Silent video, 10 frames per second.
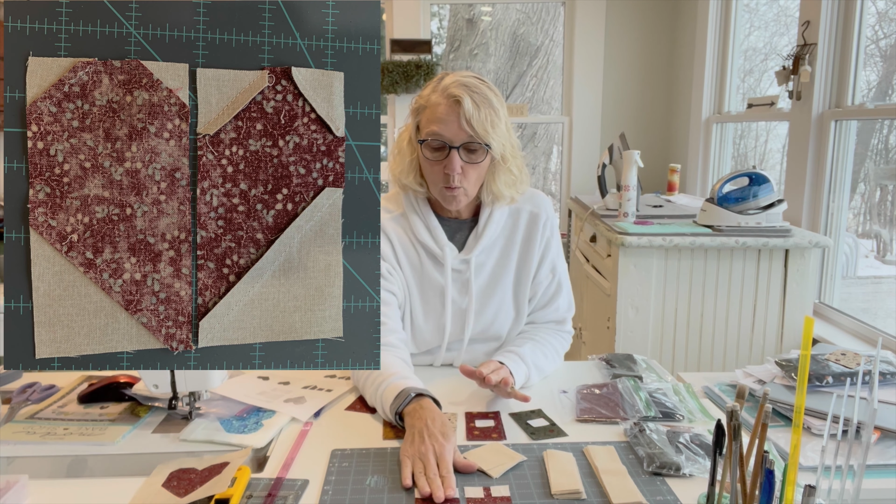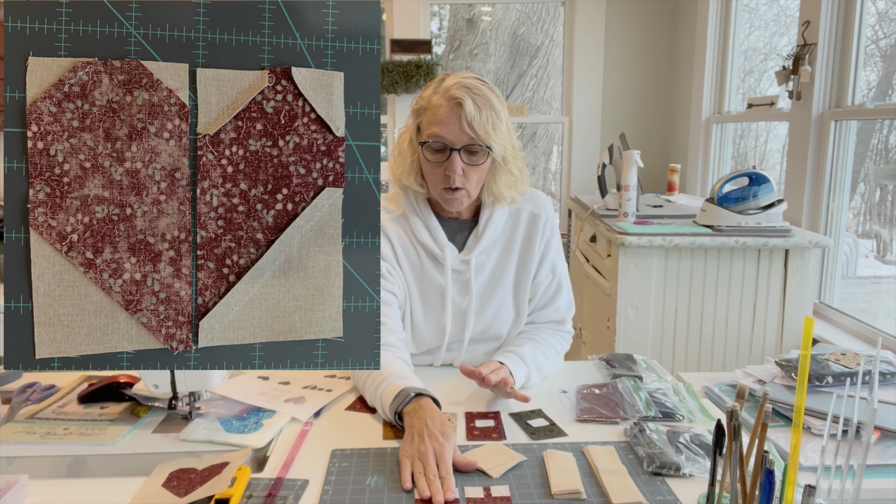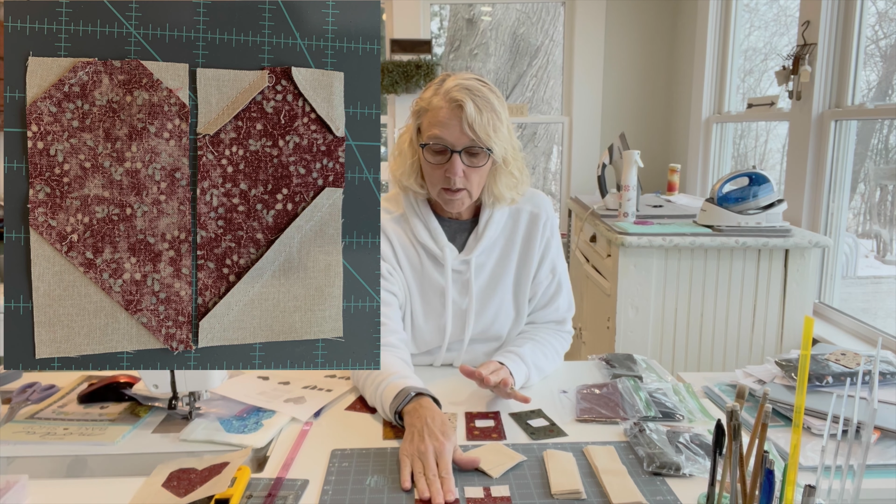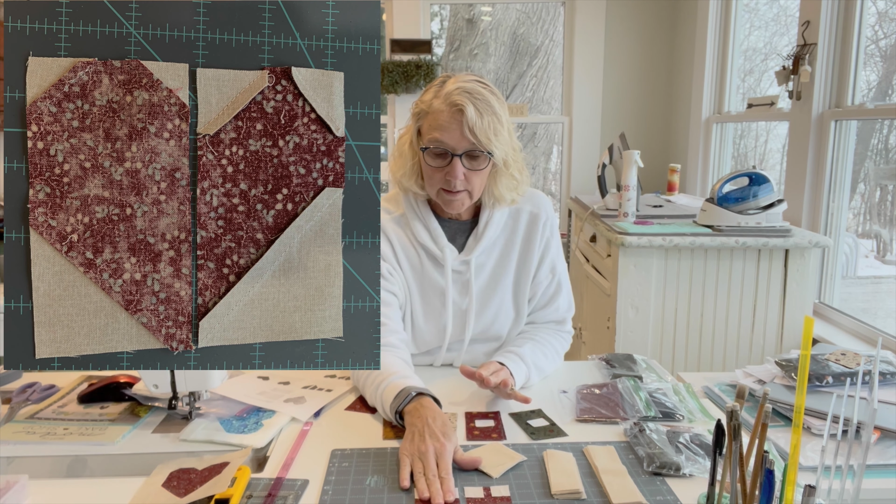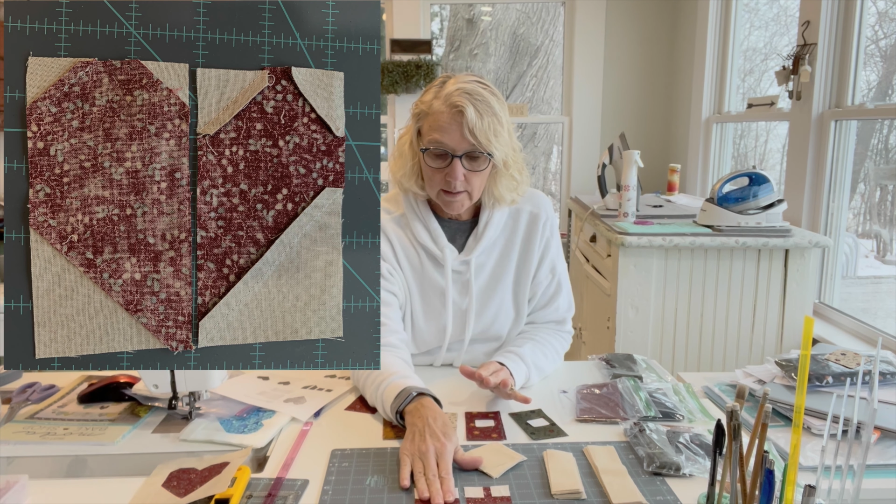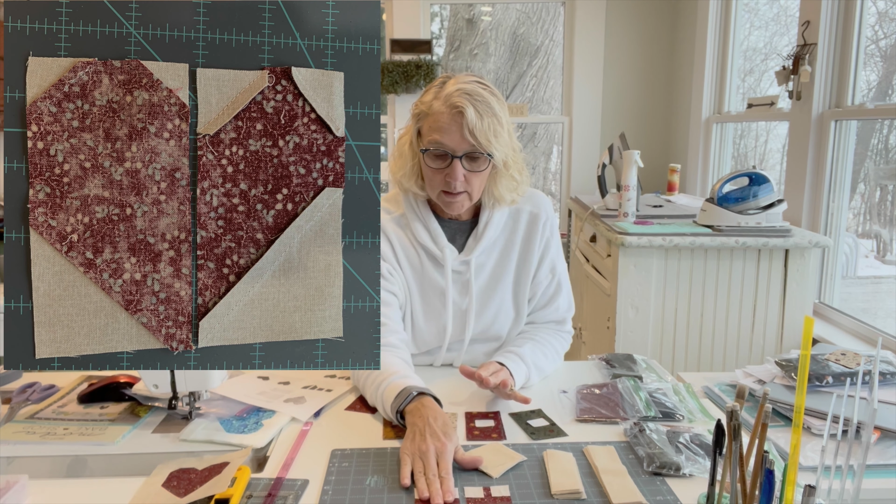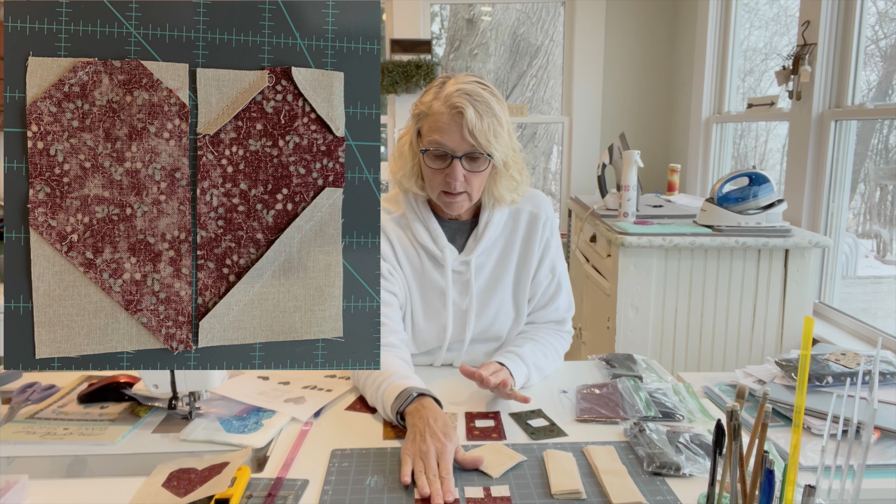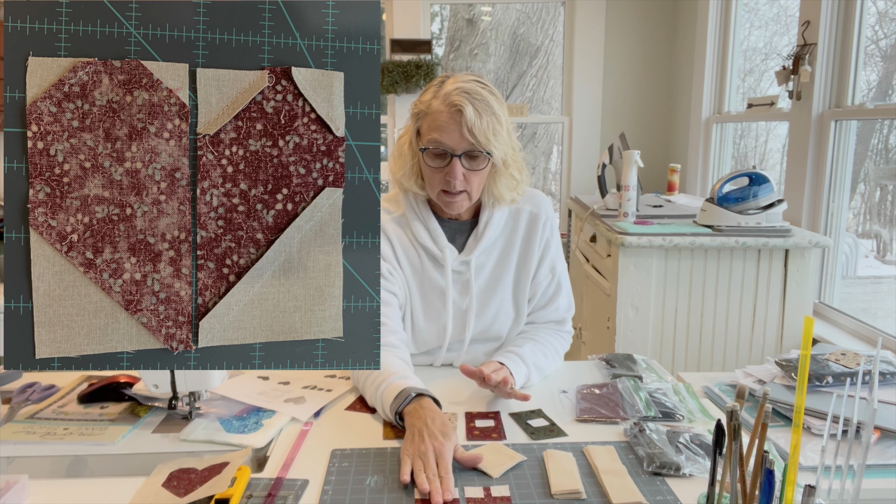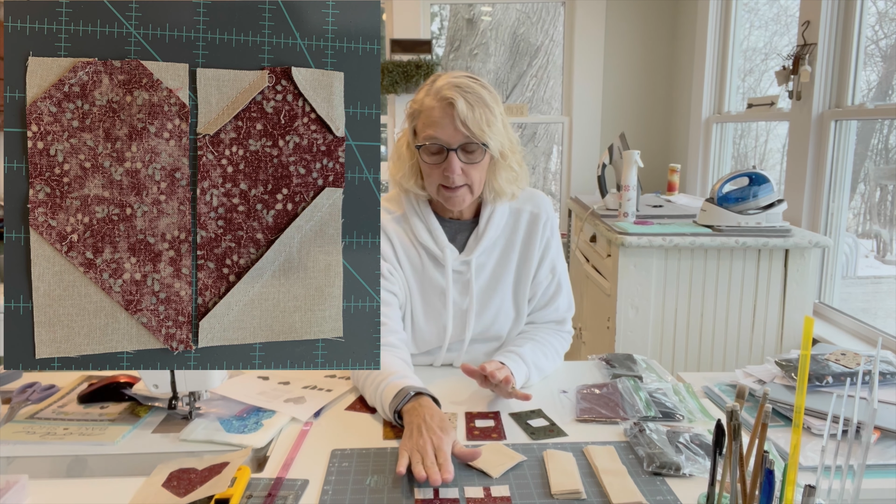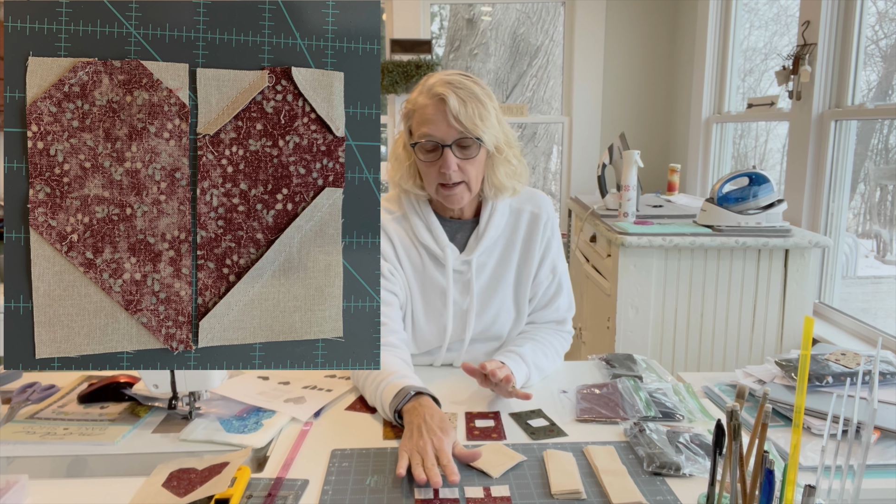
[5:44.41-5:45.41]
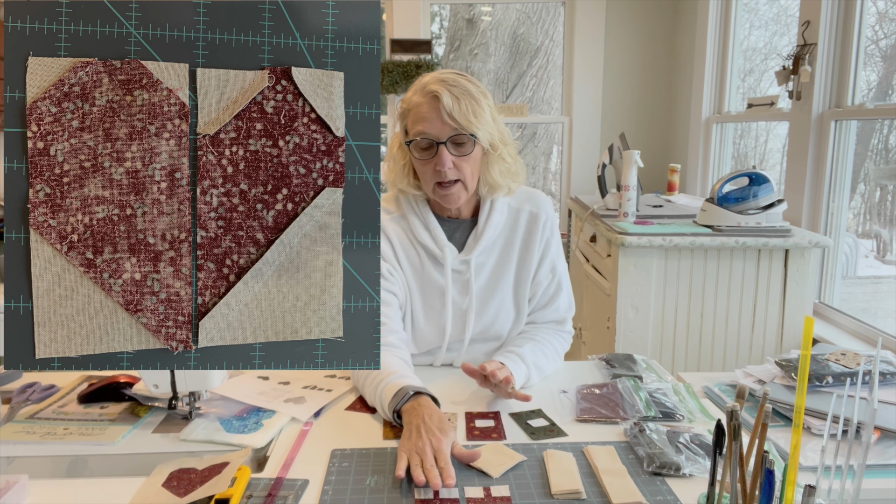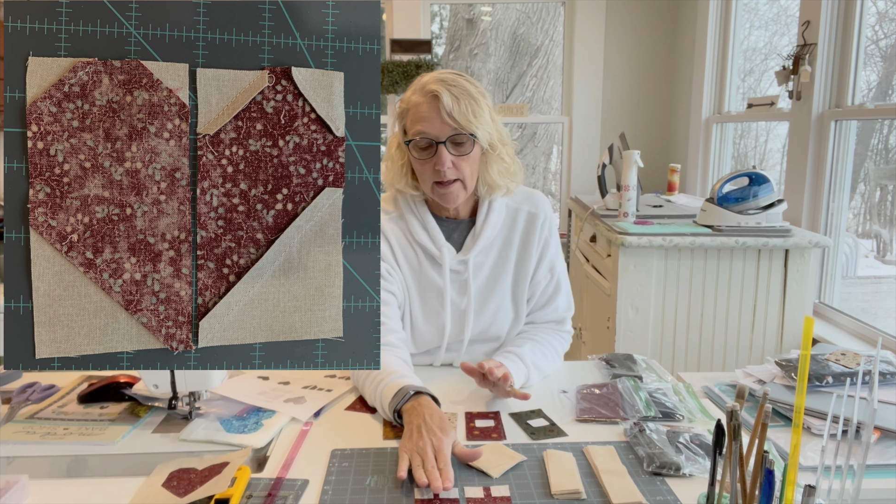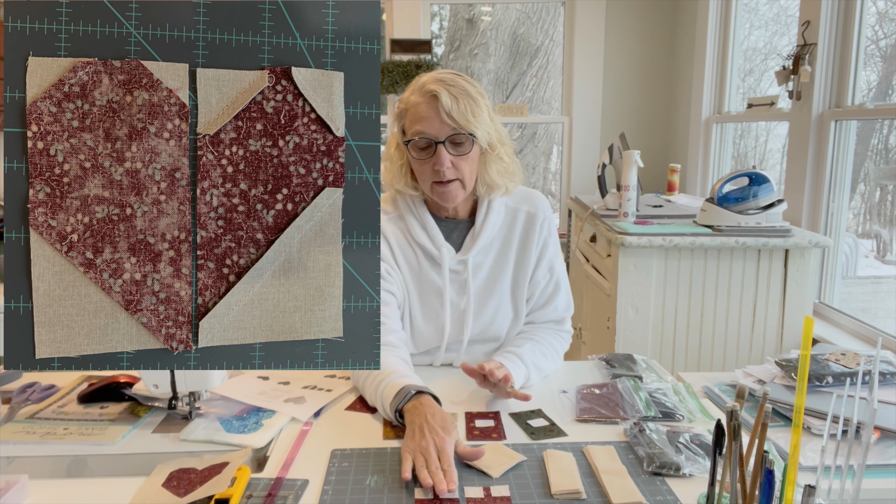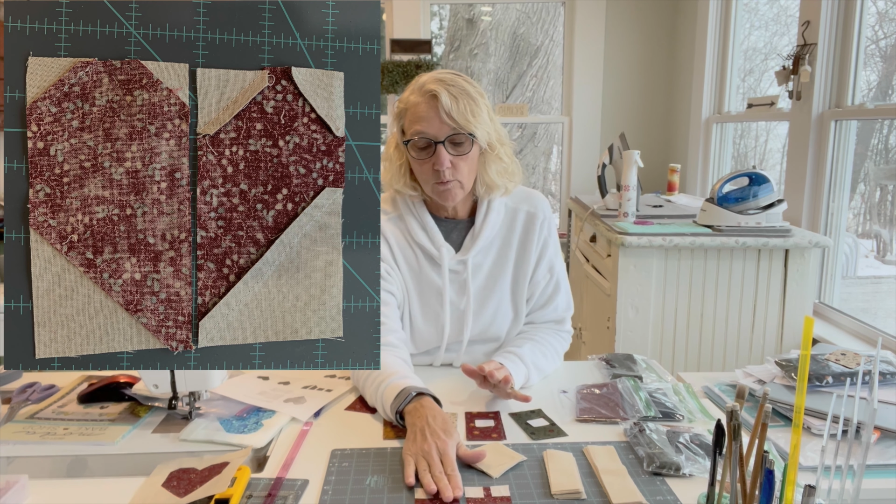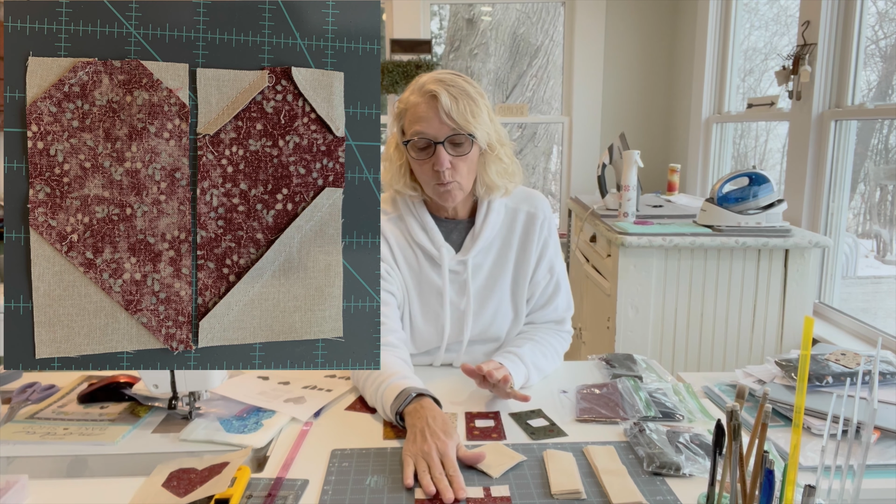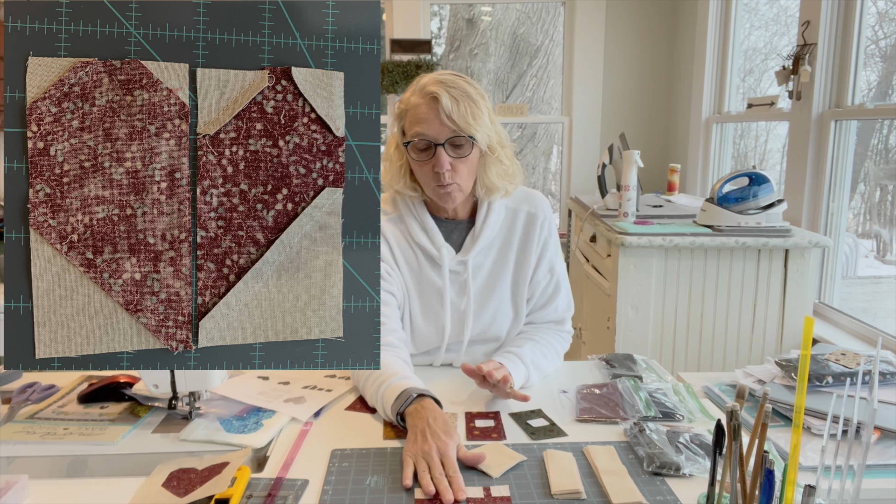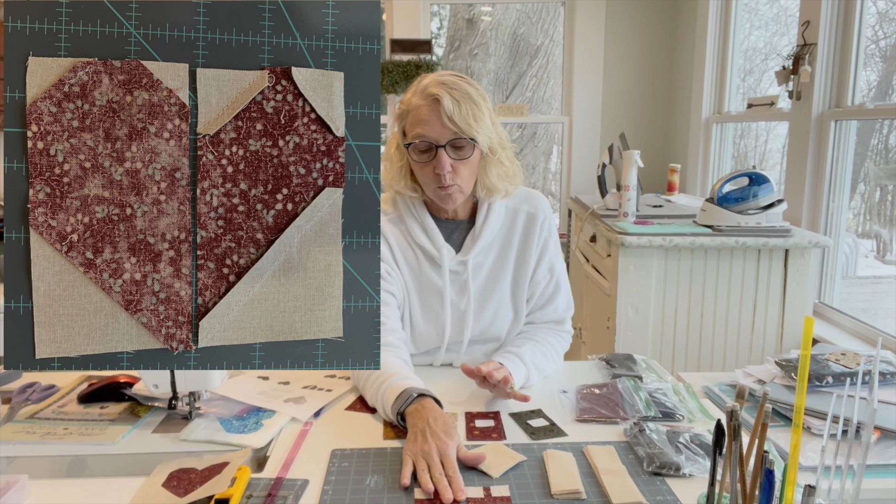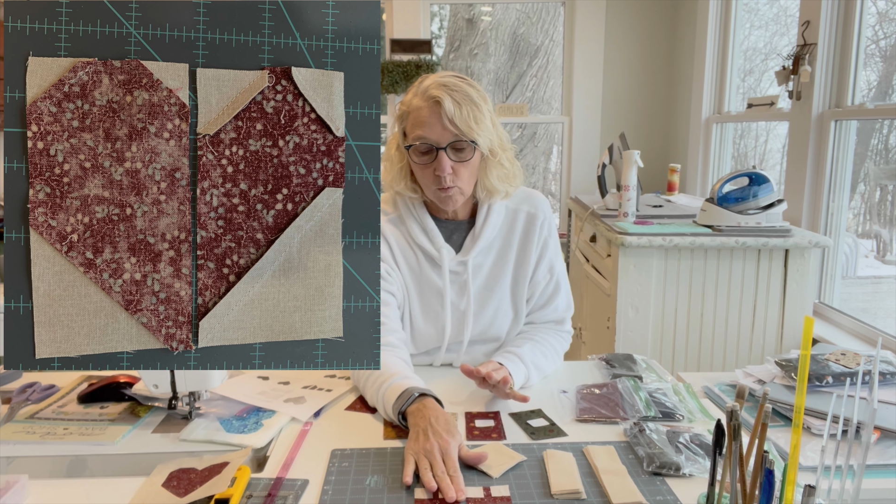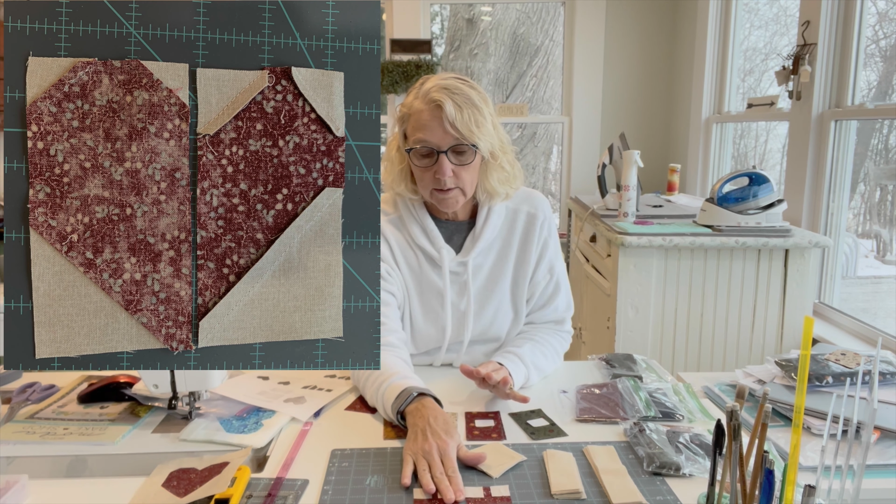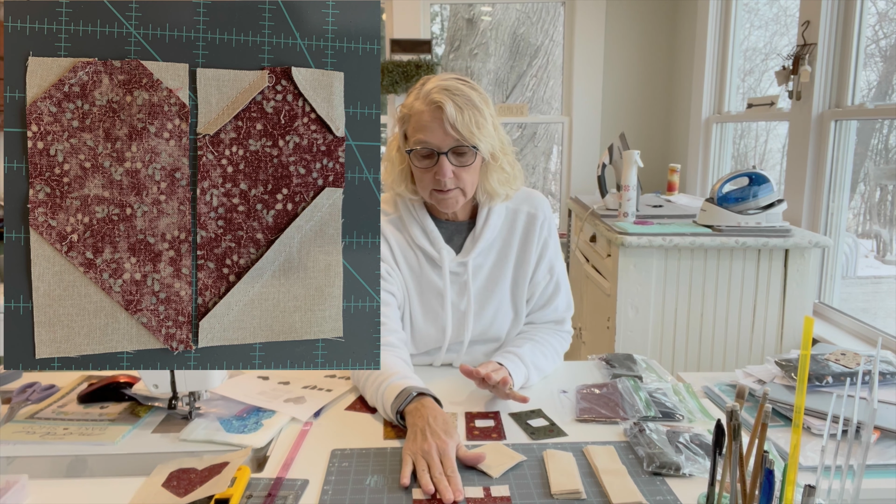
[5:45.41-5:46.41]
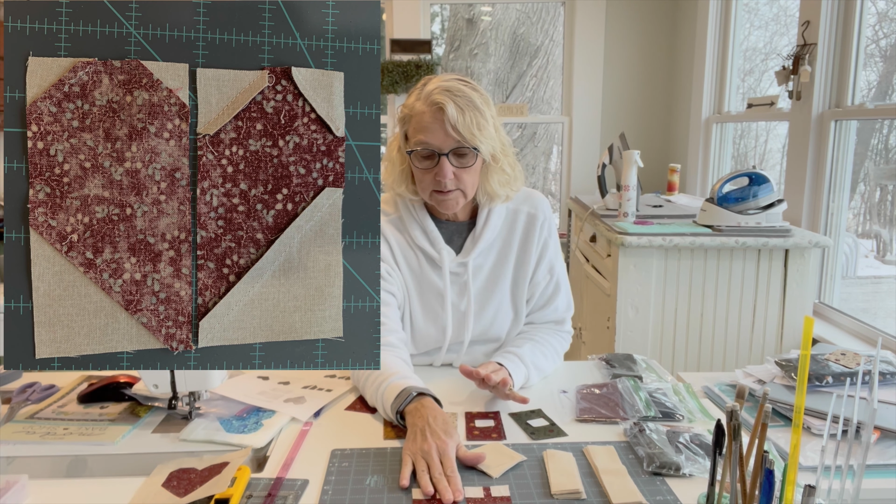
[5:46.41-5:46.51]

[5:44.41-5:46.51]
one